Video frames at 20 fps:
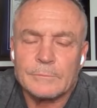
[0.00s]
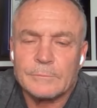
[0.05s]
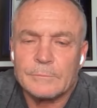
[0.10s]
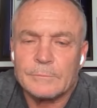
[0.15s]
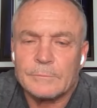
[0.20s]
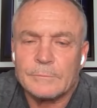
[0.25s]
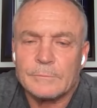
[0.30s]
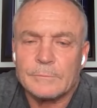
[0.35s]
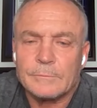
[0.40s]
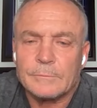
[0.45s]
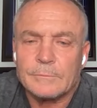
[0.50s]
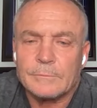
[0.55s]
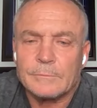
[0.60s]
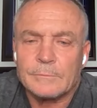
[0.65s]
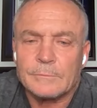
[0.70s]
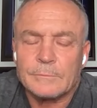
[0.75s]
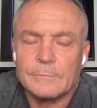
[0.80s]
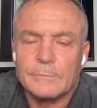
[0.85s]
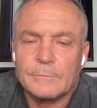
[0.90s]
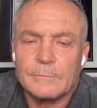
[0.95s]

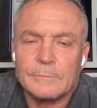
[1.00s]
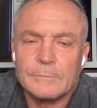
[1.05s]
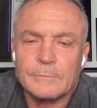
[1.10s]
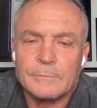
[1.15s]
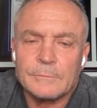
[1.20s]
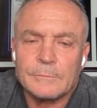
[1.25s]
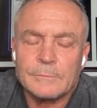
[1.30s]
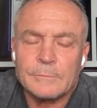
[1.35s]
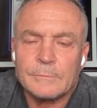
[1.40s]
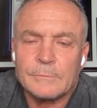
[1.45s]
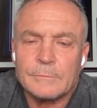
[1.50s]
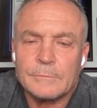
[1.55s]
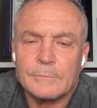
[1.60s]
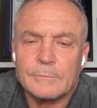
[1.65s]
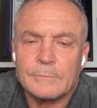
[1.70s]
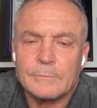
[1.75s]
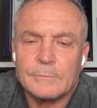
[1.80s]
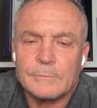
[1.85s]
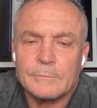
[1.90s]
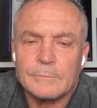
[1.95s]

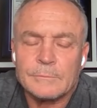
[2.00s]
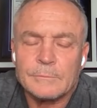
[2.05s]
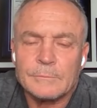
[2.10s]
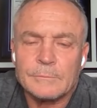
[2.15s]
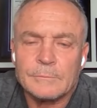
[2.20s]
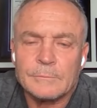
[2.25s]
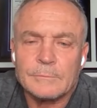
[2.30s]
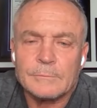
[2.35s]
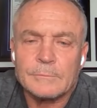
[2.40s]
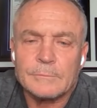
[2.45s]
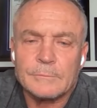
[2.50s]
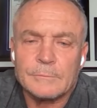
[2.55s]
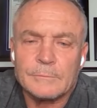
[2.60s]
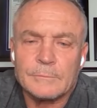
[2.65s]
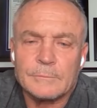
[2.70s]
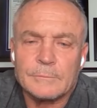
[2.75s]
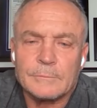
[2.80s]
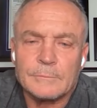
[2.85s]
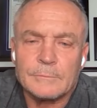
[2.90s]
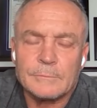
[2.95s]

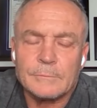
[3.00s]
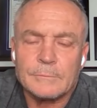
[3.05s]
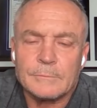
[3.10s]
No words are spoken by the person on screen.